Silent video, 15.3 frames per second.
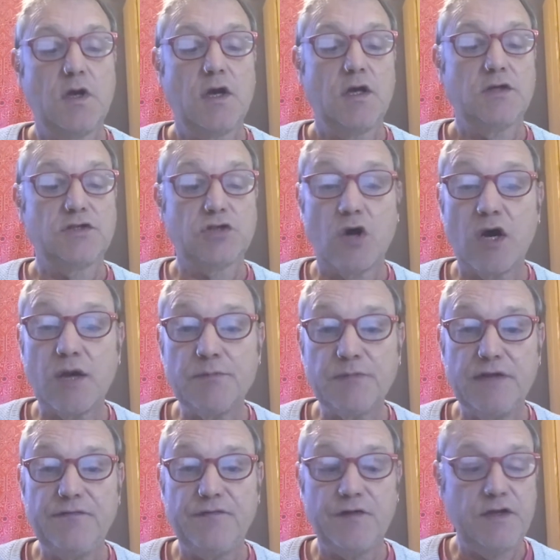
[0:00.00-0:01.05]

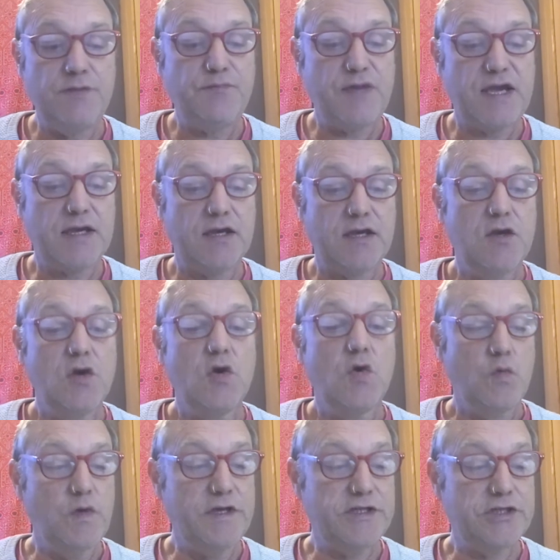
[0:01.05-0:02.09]
timely feedback,
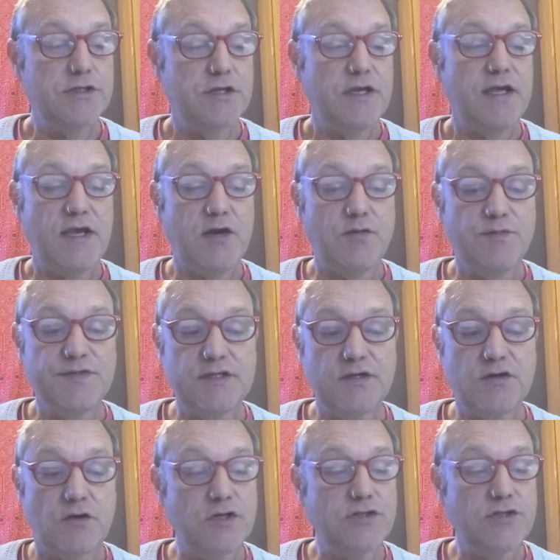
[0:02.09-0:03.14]
which helps to
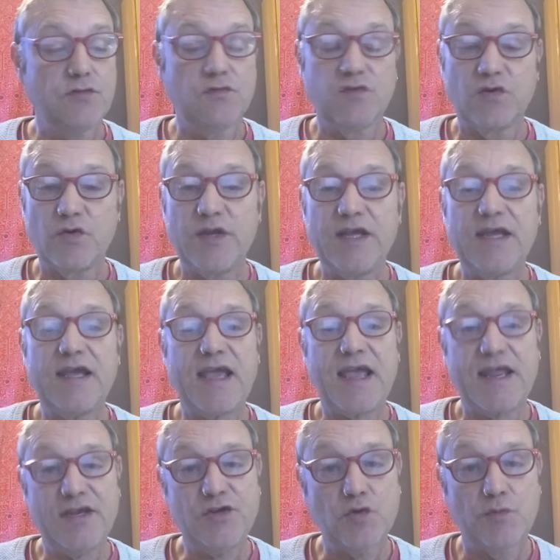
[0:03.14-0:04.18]
guide your learning
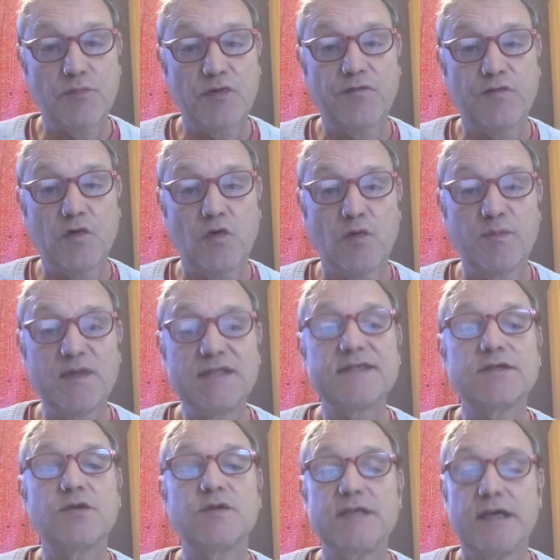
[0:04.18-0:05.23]
and your performance,
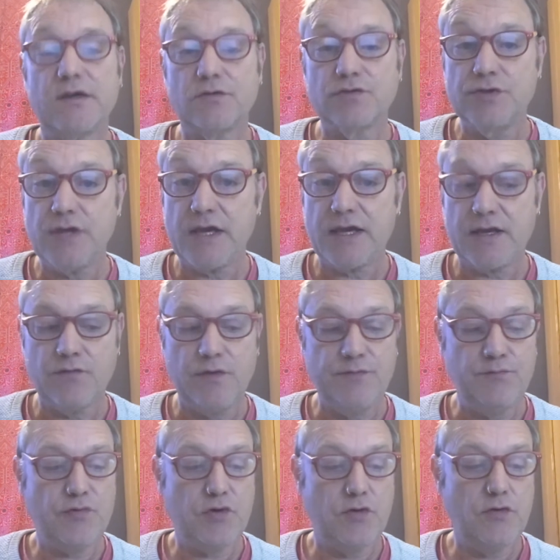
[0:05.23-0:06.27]
so it tells you how to
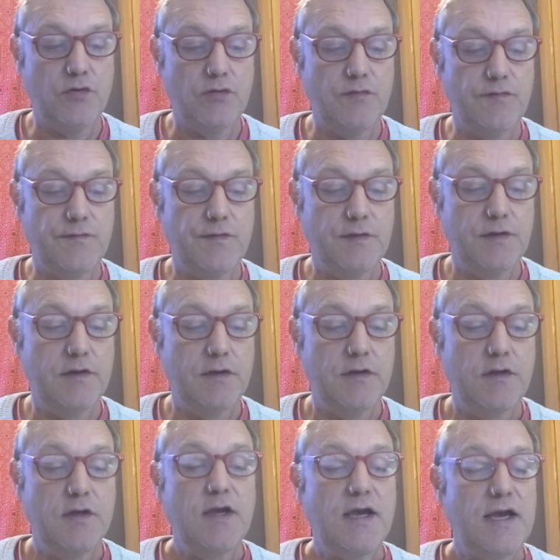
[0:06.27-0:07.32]
improve.
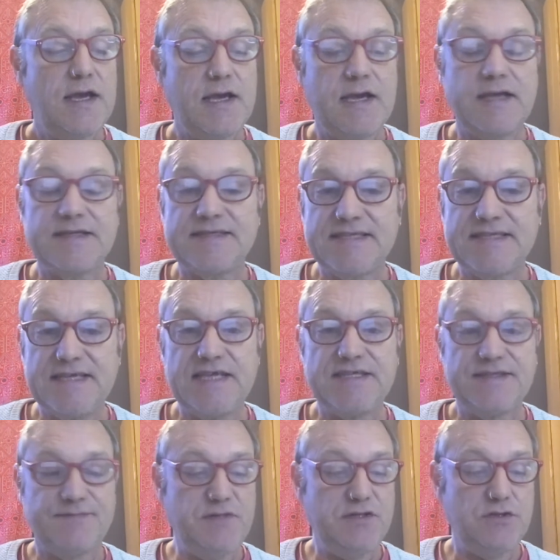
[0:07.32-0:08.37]

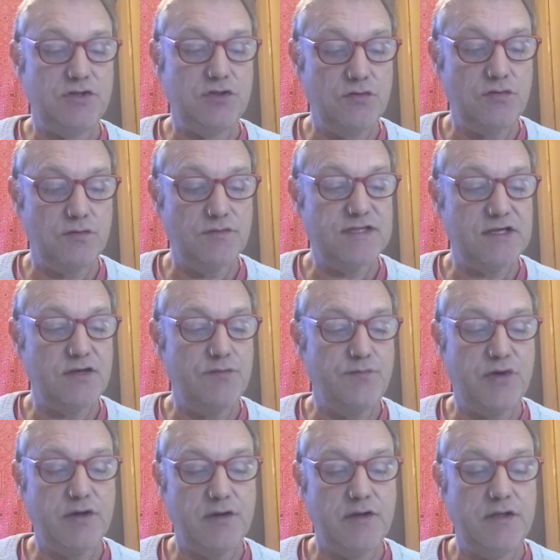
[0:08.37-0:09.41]
Assessment should also
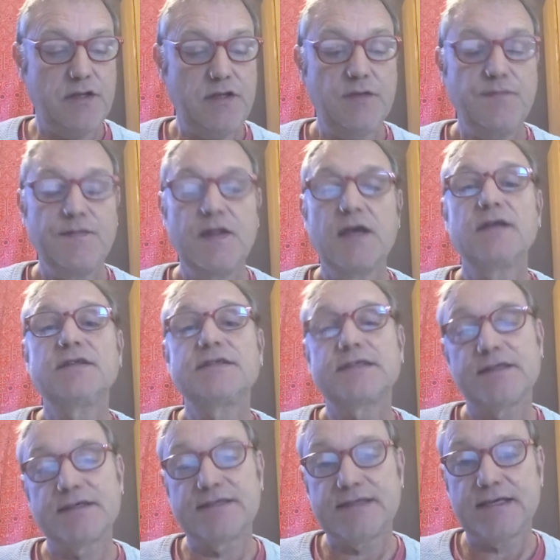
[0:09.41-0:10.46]
be to
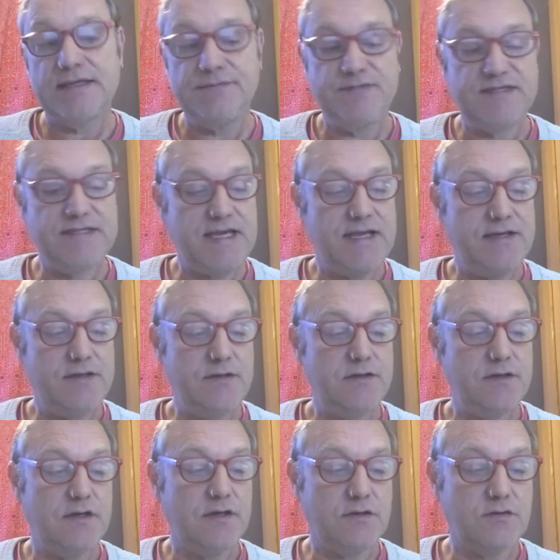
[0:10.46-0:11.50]
the same standard
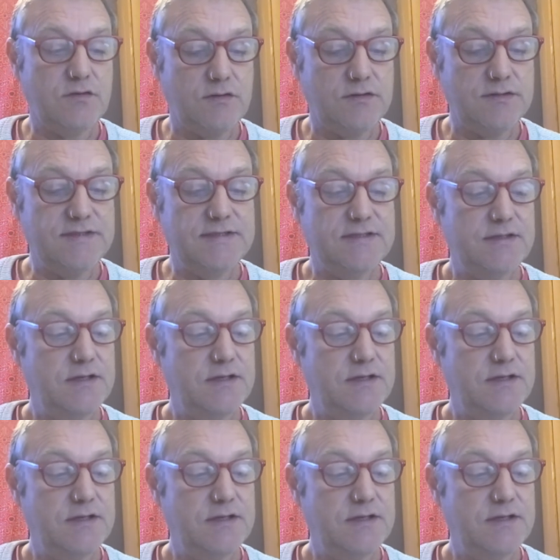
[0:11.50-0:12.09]
across